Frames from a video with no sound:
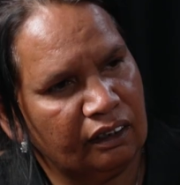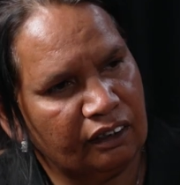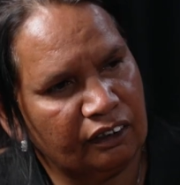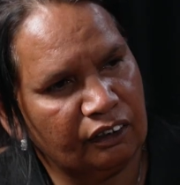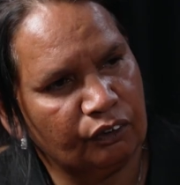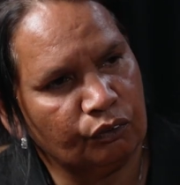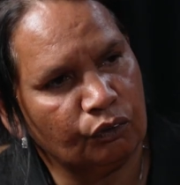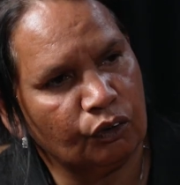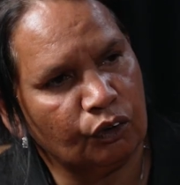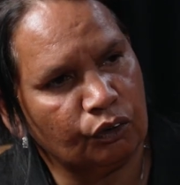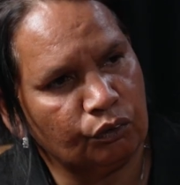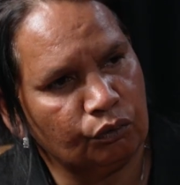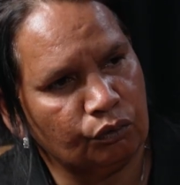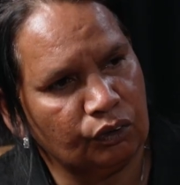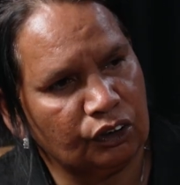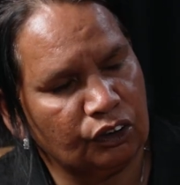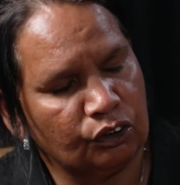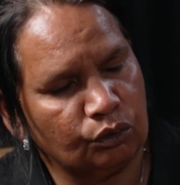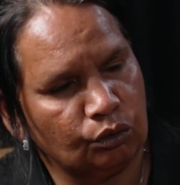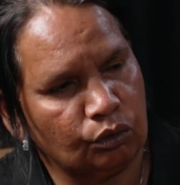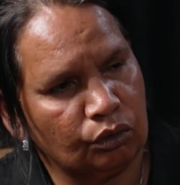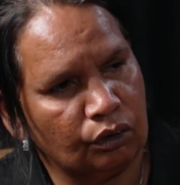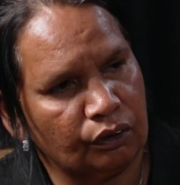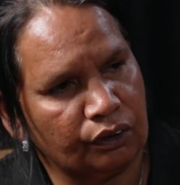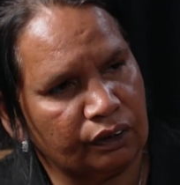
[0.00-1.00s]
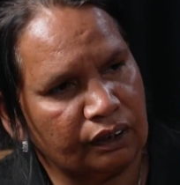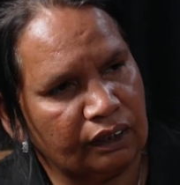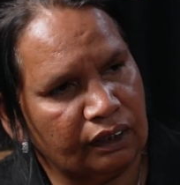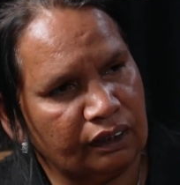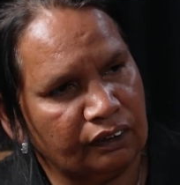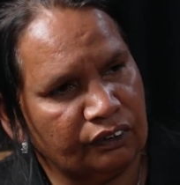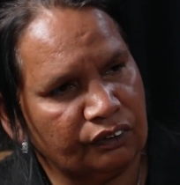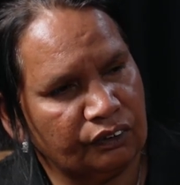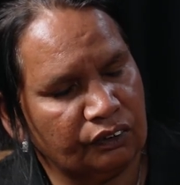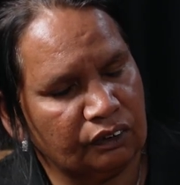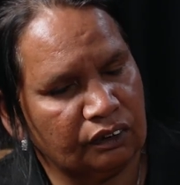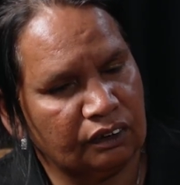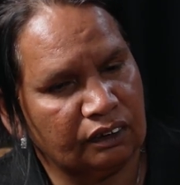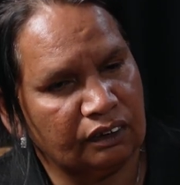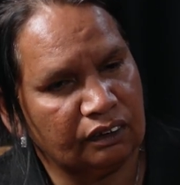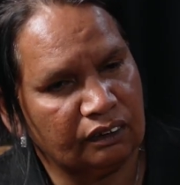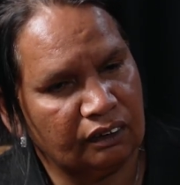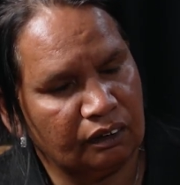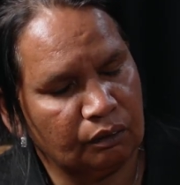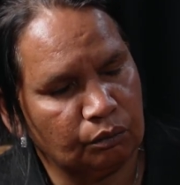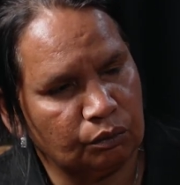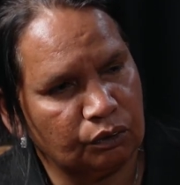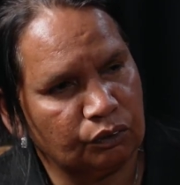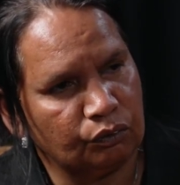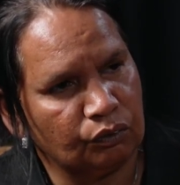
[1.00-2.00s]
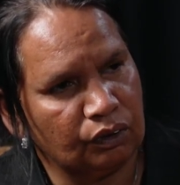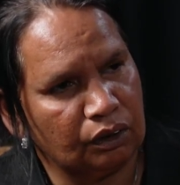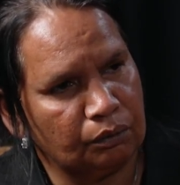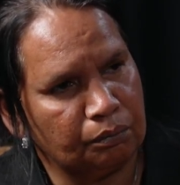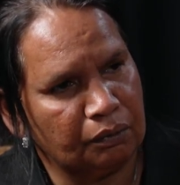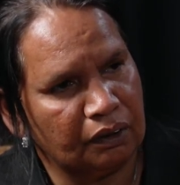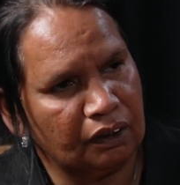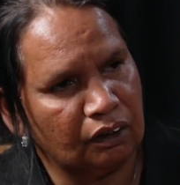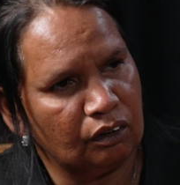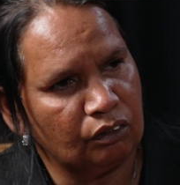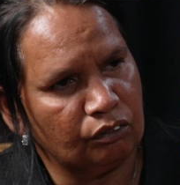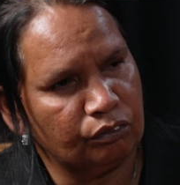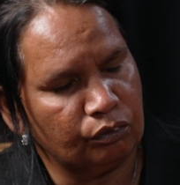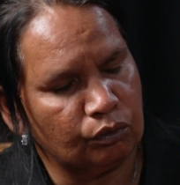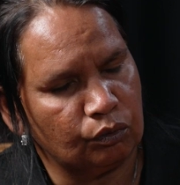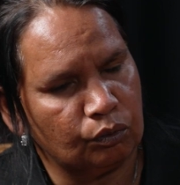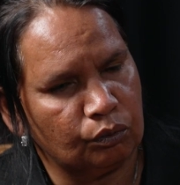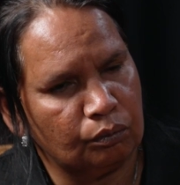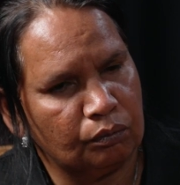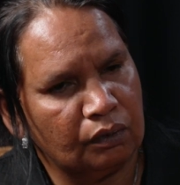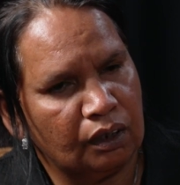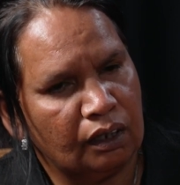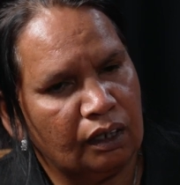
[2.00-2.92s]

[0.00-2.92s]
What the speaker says: in their own regional locations, and that was really powerful.